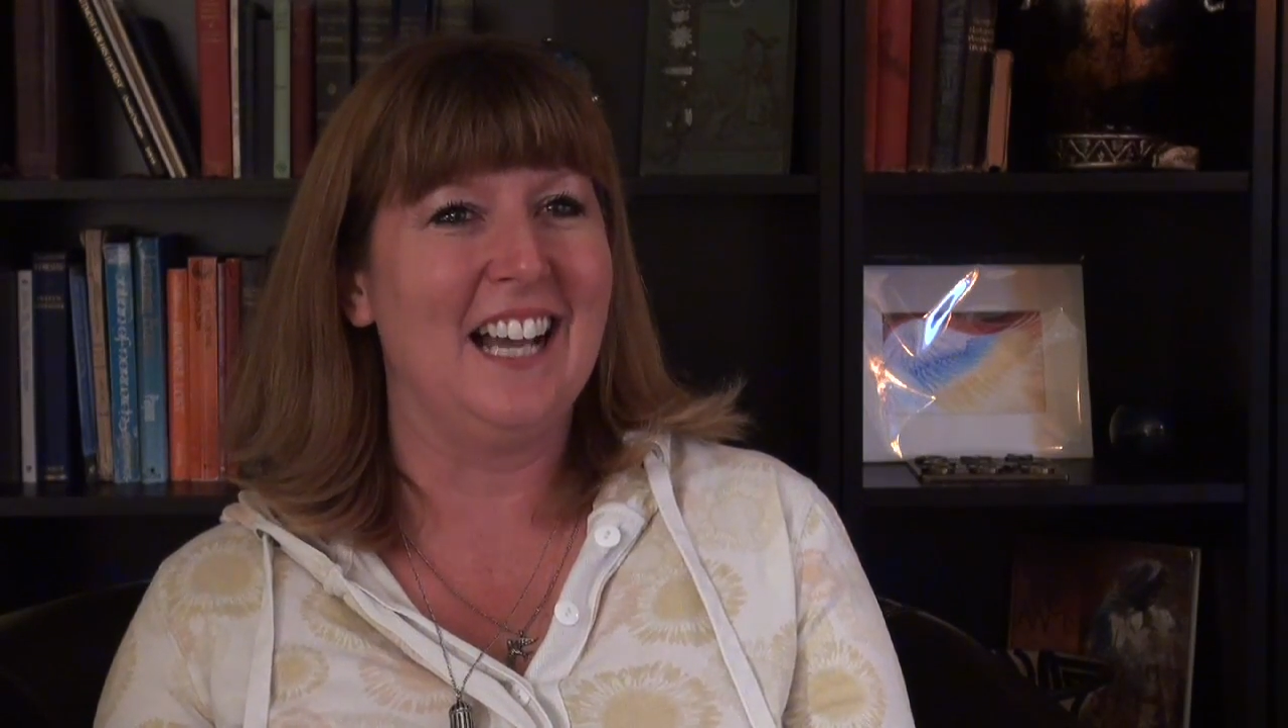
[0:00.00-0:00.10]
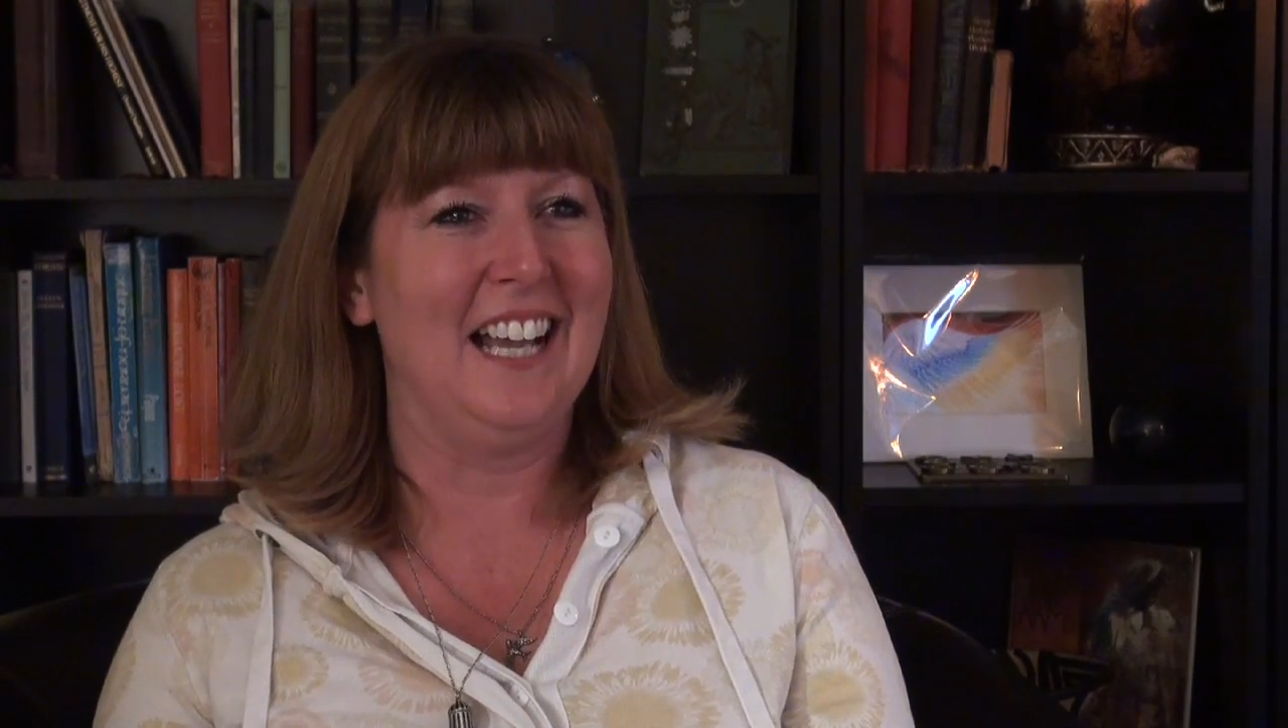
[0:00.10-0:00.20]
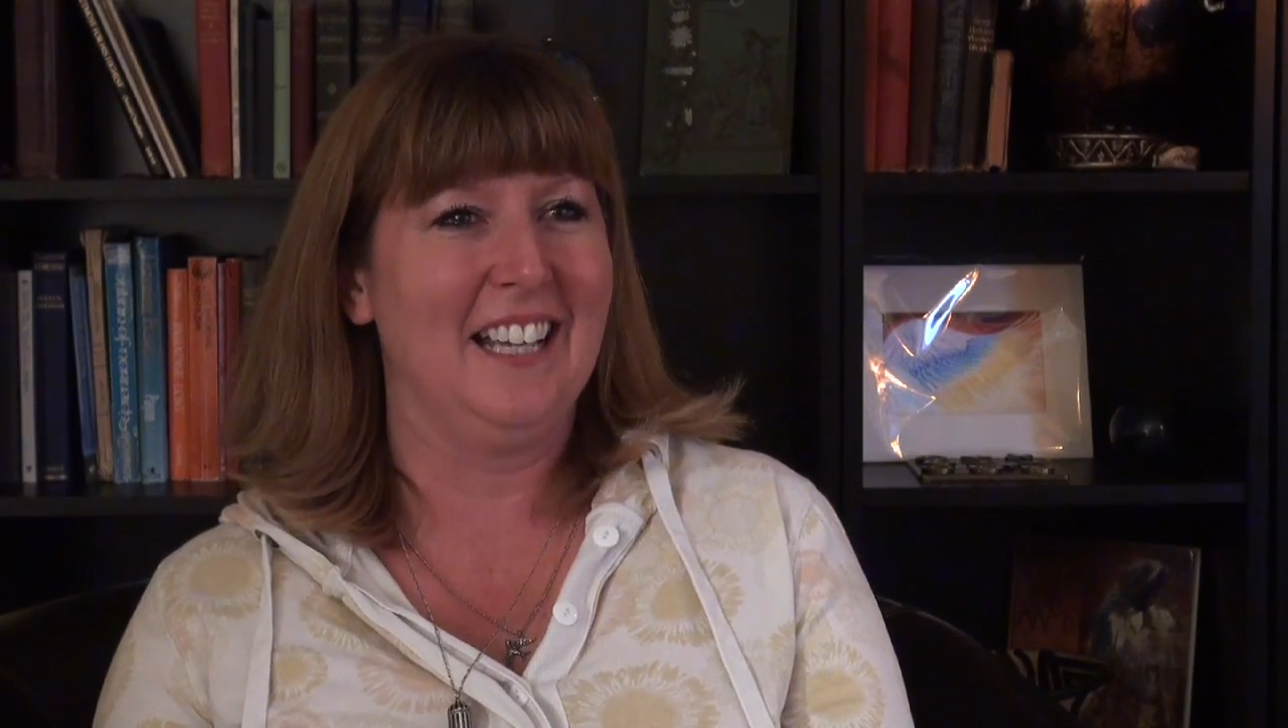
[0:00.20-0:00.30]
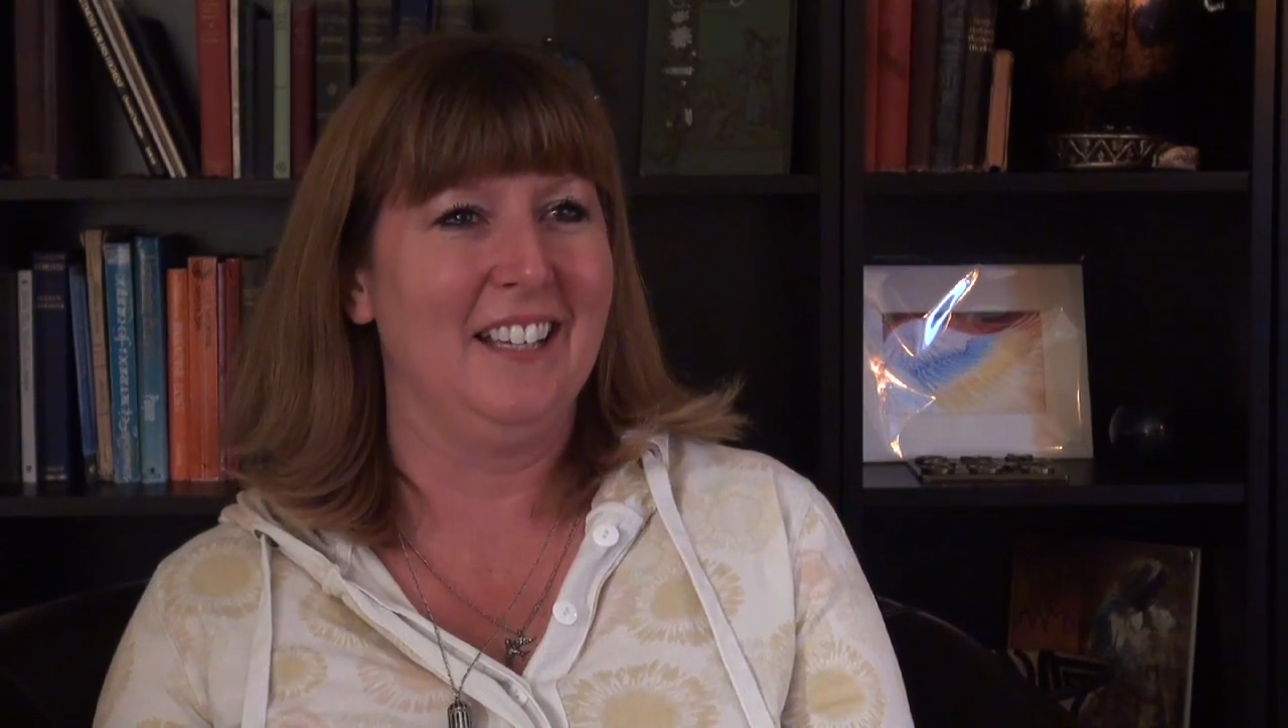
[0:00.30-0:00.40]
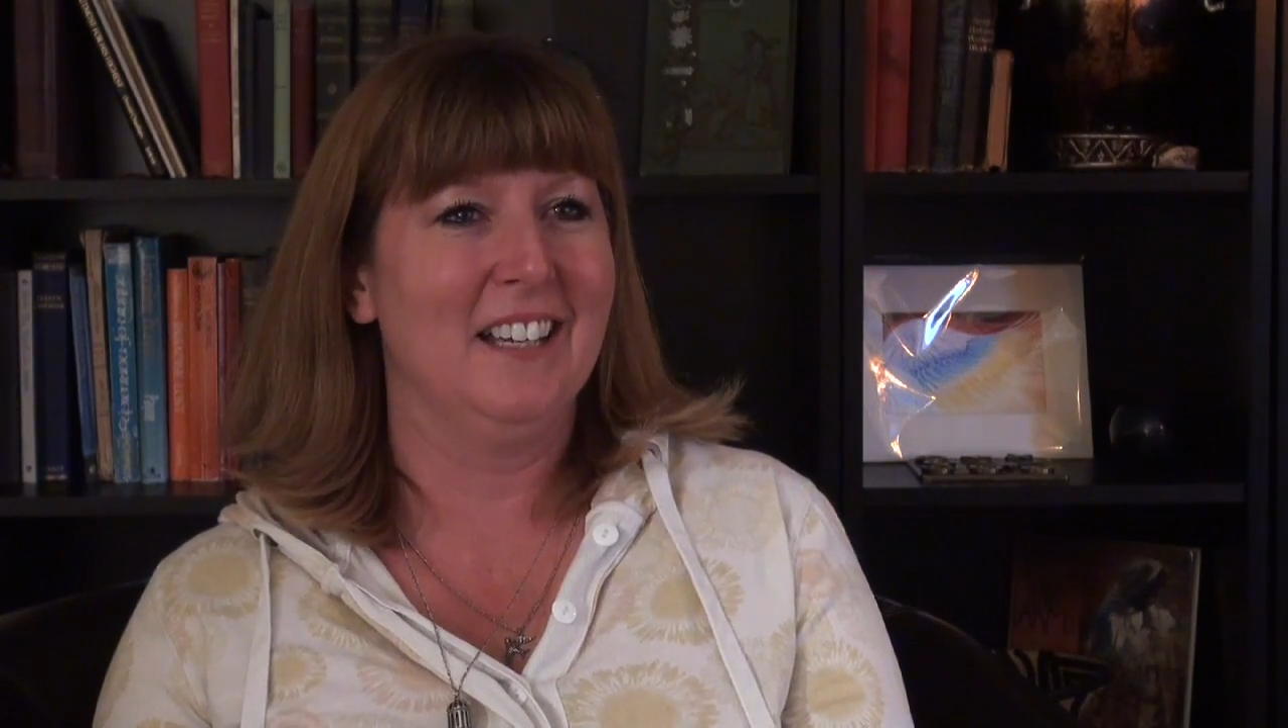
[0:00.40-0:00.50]

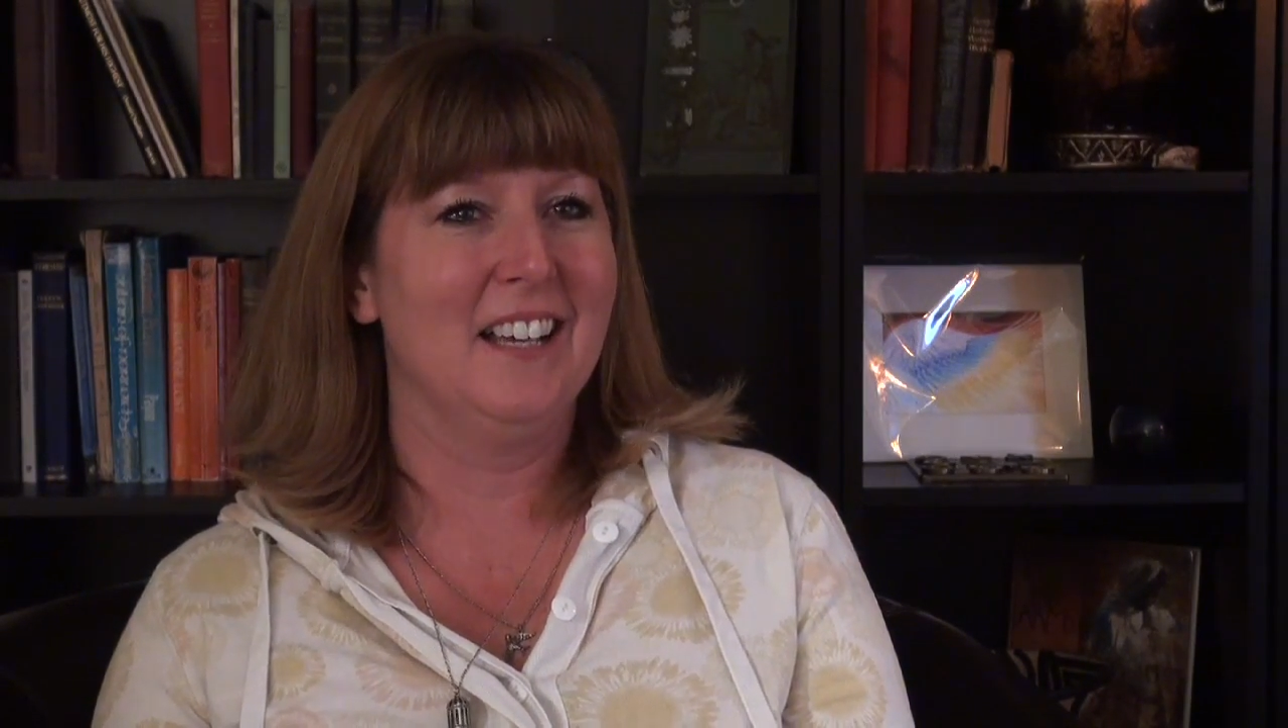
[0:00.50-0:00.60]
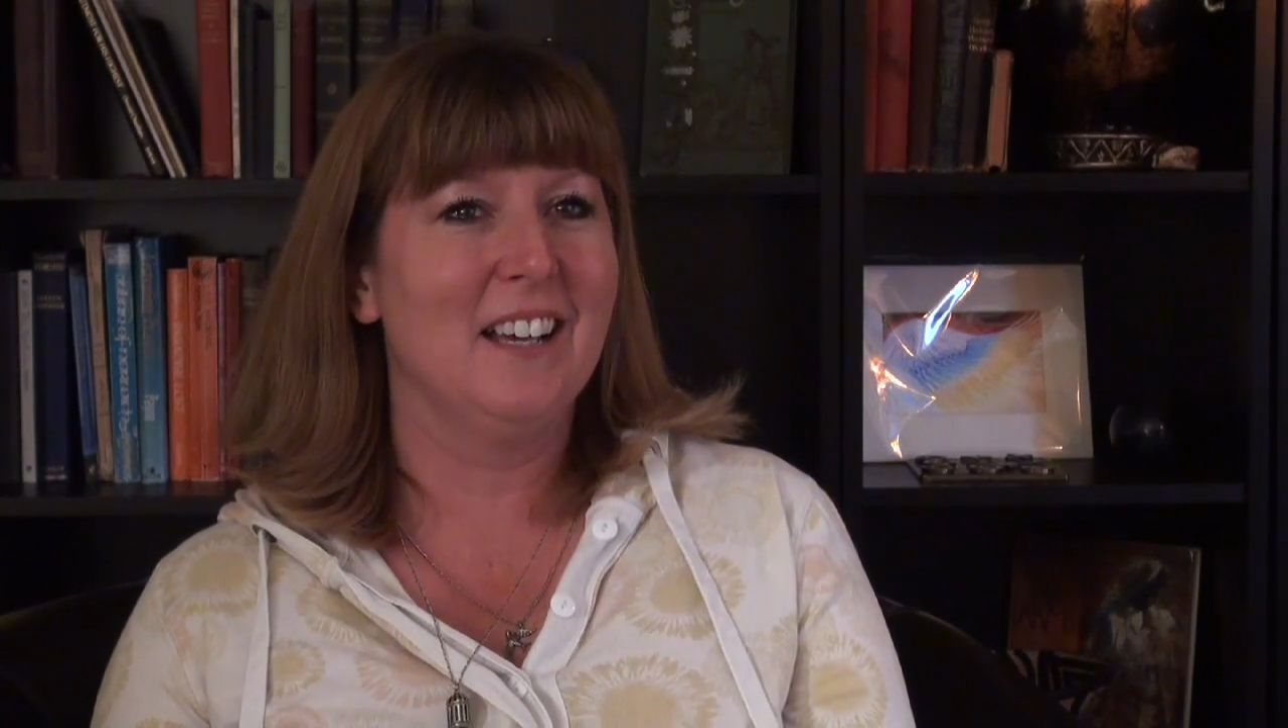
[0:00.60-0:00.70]
I